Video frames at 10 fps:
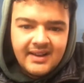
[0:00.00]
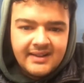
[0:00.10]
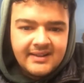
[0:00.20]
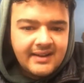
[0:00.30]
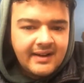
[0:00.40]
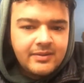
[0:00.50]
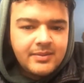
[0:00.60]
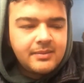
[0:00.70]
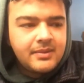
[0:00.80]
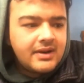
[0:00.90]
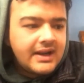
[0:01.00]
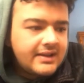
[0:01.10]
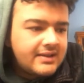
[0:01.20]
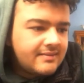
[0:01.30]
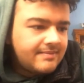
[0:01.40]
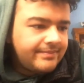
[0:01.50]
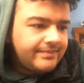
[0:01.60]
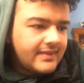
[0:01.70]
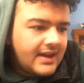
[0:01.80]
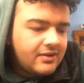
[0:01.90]
And then I remember like
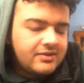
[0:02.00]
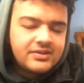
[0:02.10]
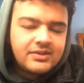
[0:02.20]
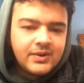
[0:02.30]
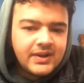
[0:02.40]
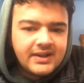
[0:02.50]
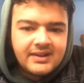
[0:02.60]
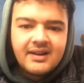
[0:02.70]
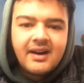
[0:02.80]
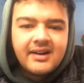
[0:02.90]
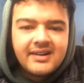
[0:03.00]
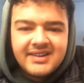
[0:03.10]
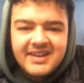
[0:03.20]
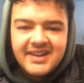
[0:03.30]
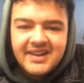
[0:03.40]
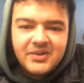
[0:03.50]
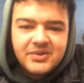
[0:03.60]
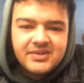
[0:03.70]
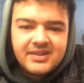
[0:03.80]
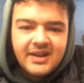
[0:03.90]
I was doing gardening, I
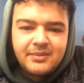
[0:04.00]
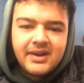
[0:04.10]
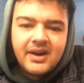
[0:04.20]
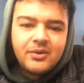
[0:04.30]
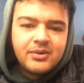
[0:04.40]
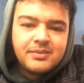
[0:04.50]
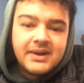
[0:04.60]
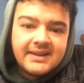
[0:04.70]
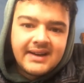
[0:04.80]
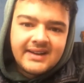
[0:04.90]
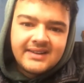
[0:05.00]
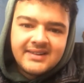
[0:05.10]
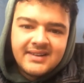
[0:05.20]
was helping out with my dad